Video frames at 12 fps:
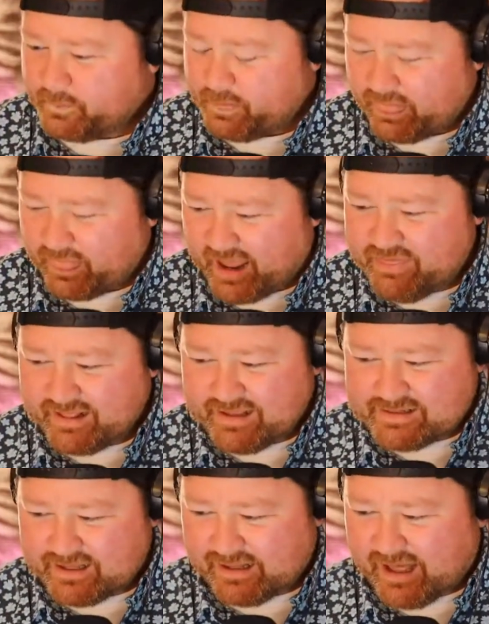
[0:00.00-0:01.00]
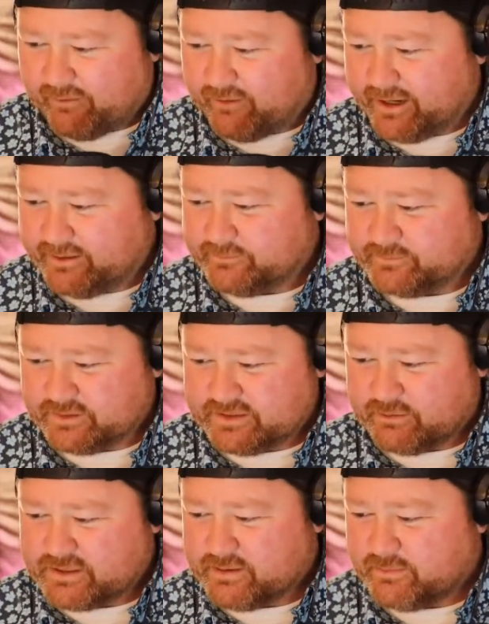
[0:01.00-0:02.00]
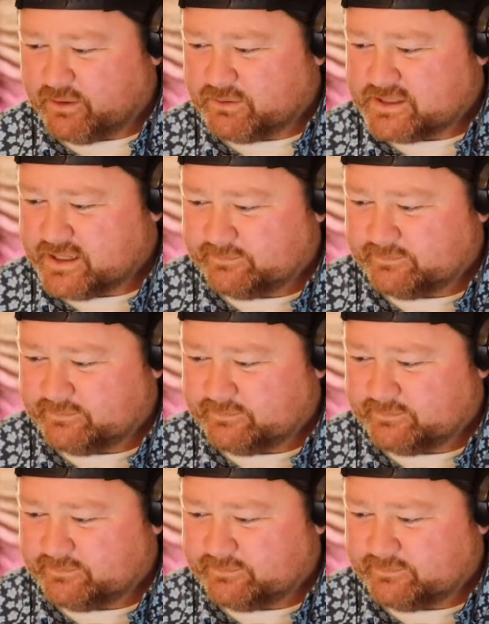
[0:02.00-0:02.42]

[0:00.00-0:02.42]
I think that's a lot, right? Is that what somebody would say?